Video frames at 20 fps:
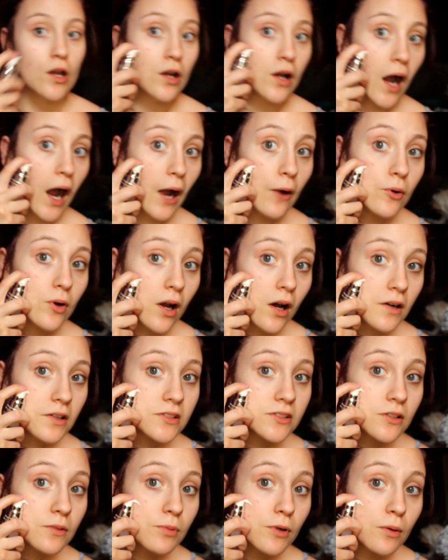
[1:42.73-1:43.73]
I would
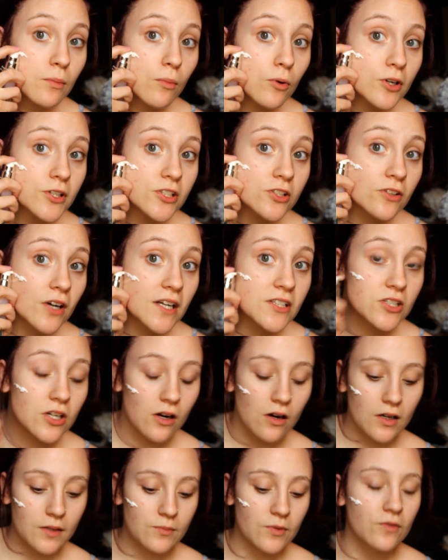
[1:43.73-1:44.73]
also put moisturizer
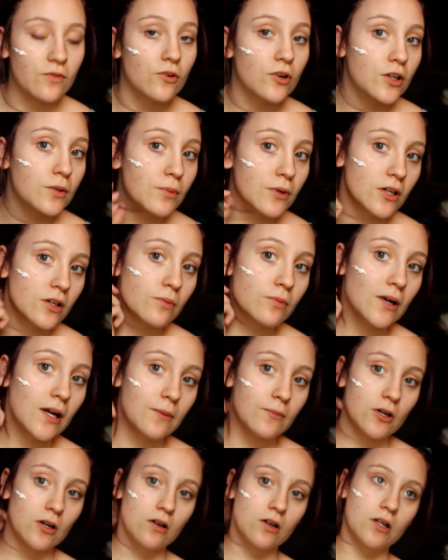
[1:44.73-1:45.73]
on before you put your
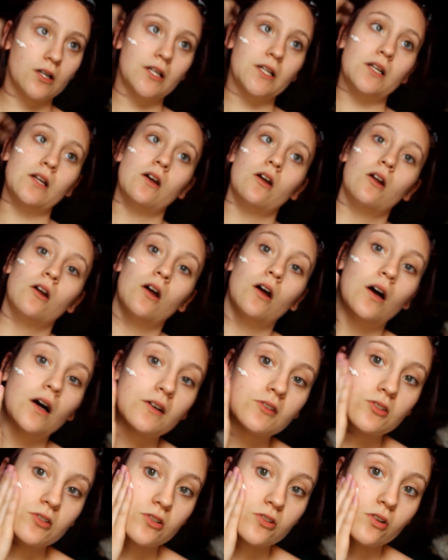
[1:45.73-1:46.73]
primer on.
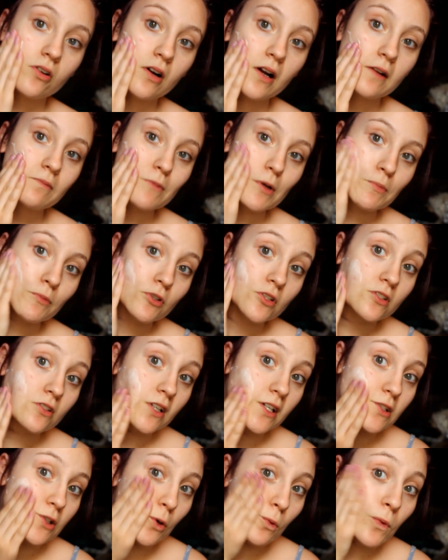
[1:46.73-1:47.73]
I just don't have my
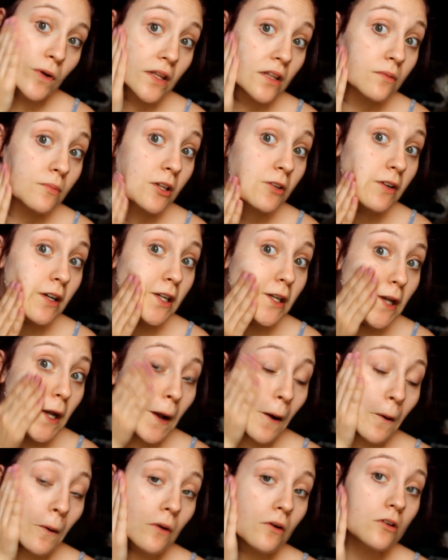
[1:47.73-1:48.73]
moisturizer with me right
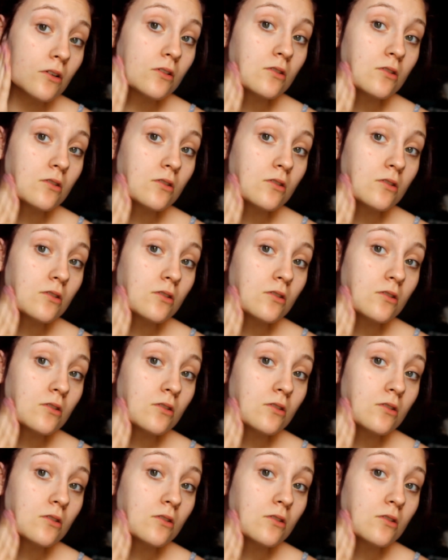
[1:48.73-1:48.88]
now,